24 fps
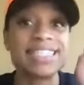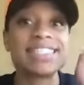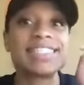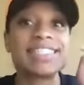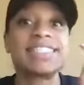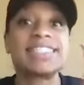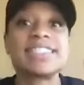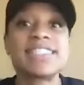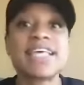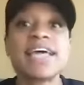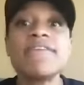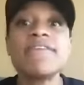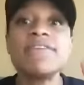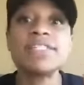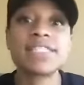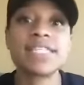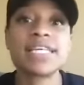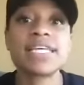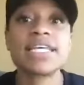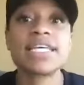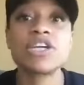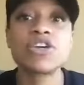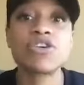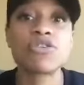
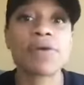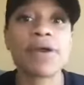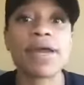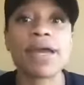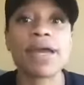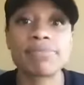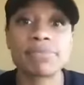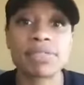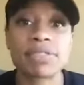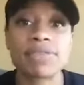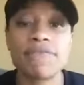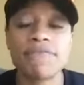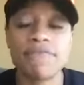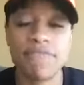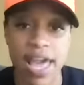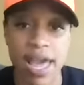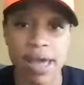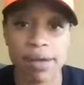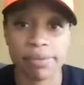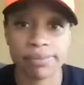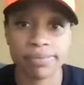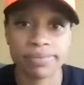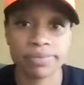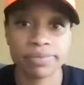17 grams of
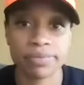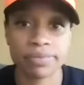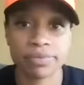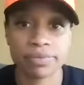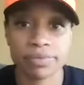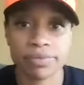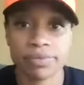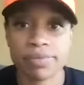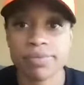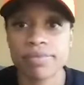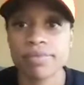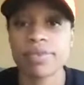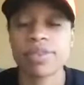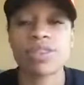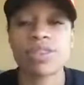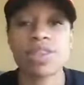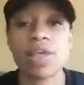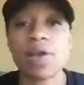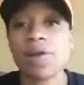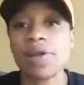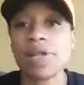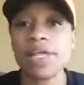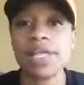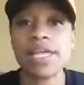fat,
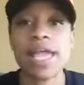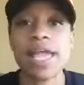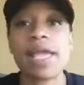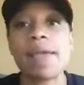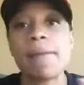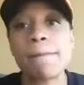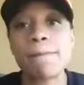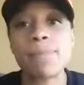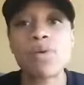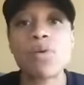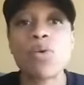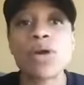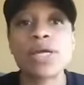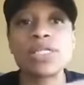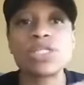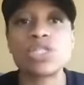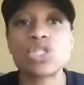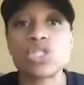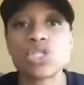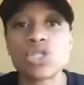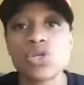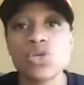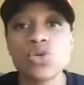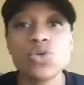
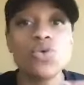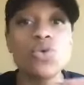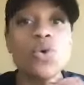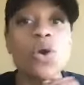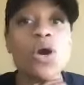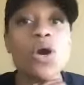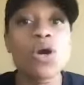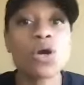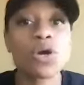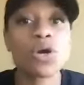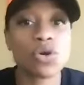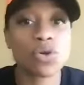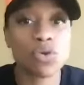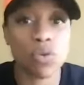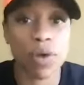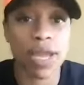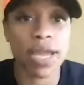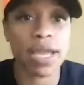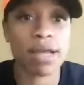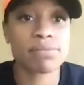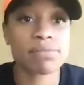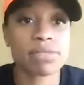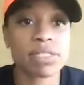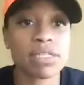38.2
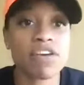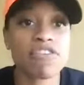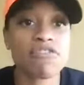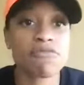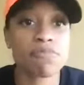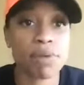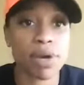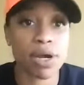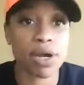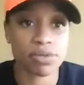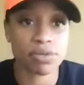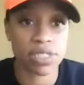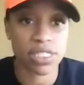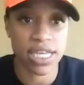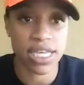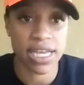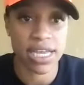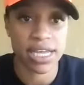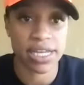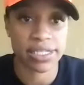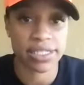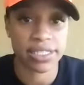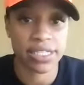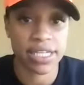grams of
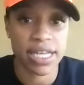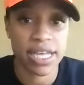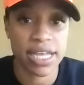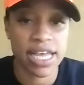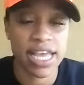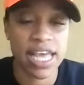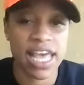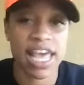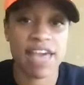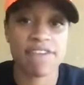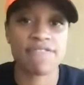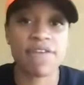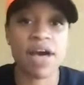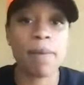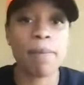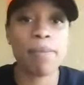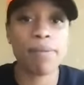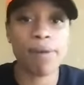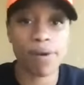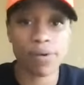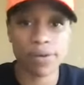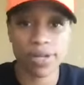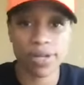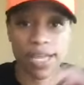protein. If I
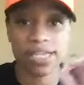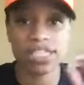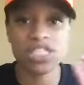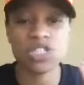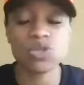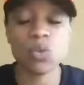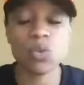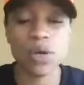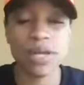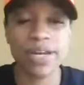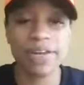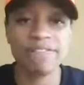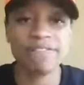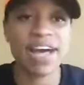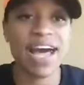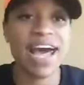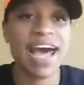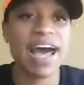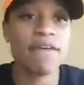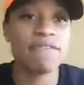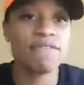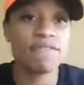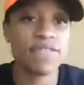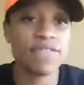broke that
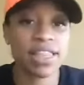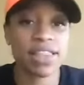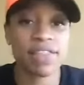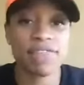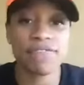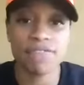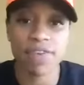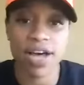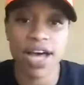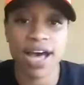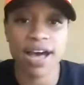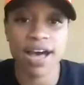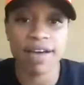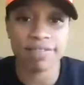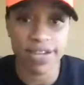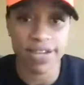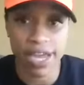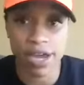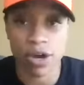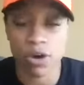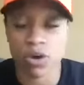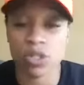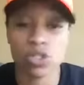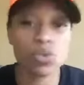25-55
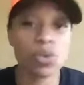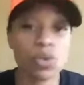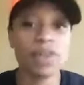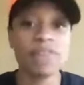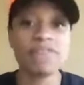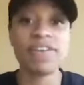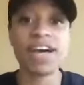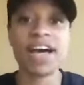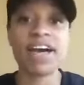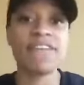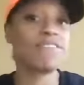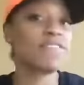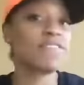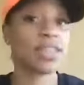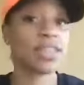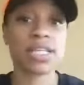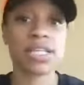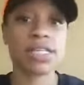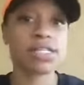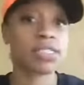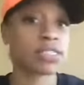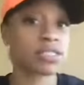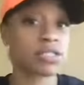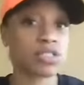down, or
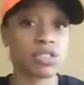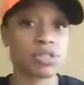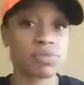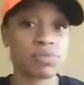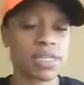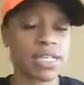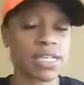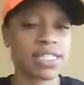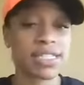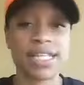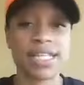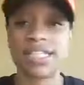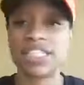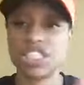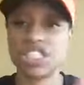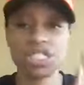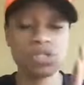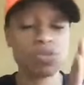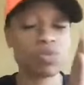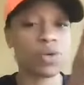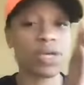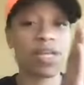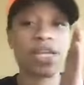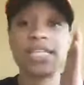25-50, excuse me, because that's
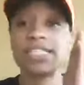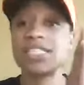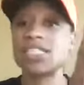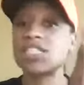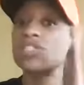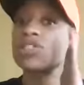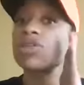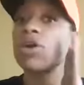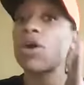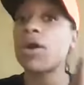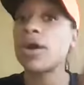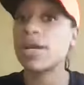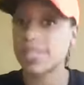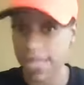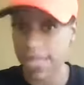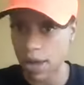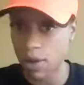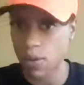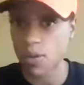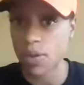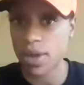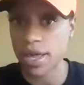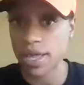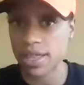just what it starts
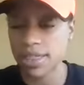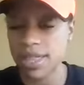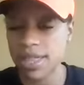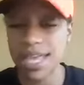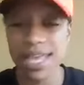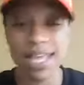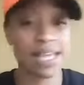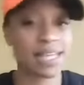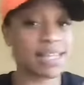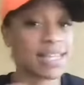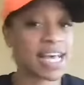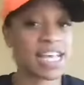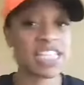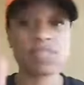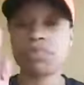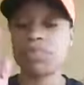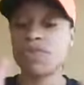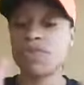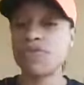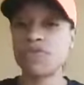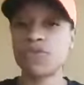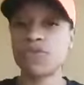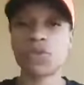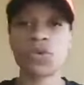out with. That's
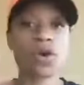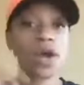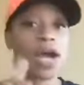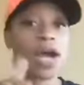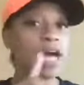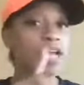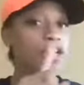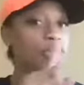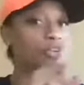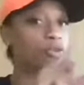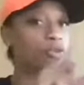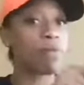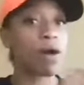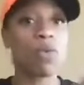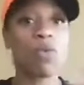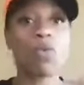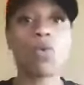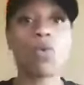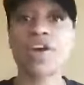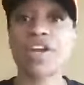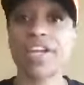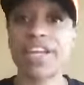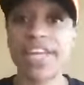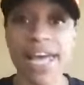before I do my
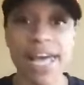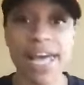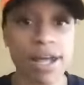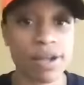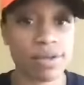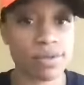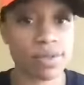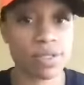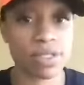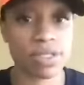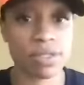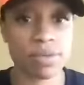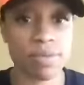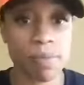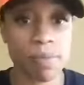workouts.